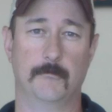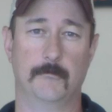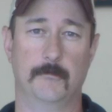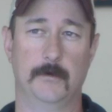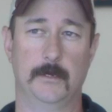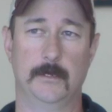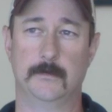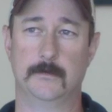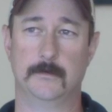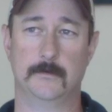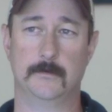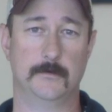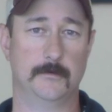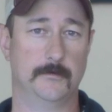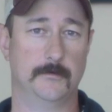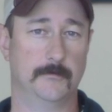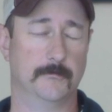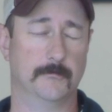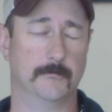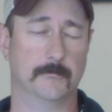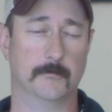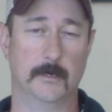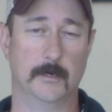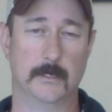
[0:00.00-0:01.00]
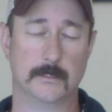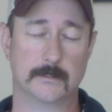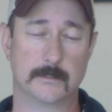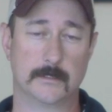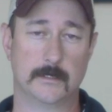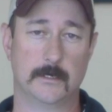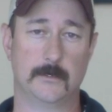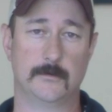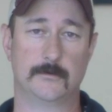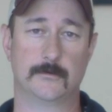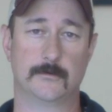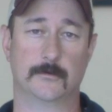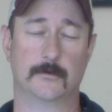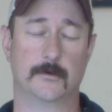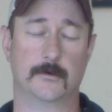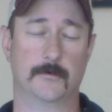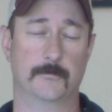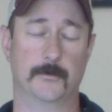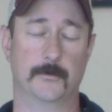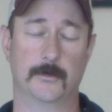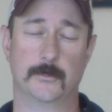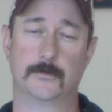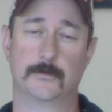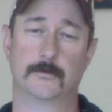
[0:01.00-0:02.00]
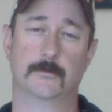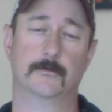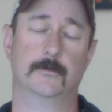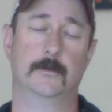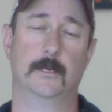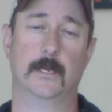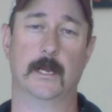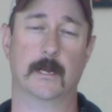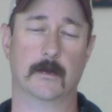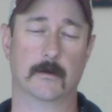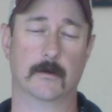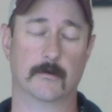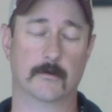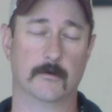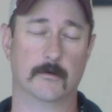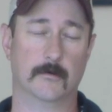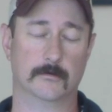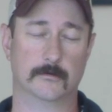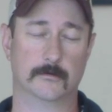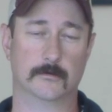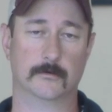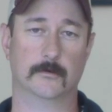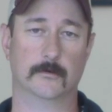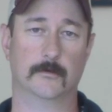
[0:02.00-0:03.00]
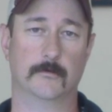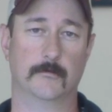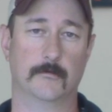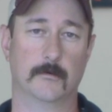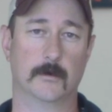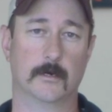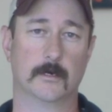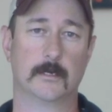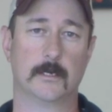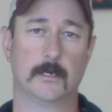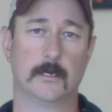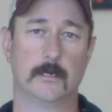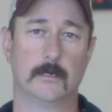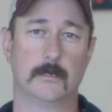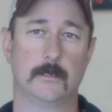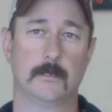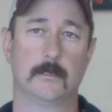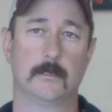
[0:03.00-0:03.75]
We do residential, commercial, and agricultural work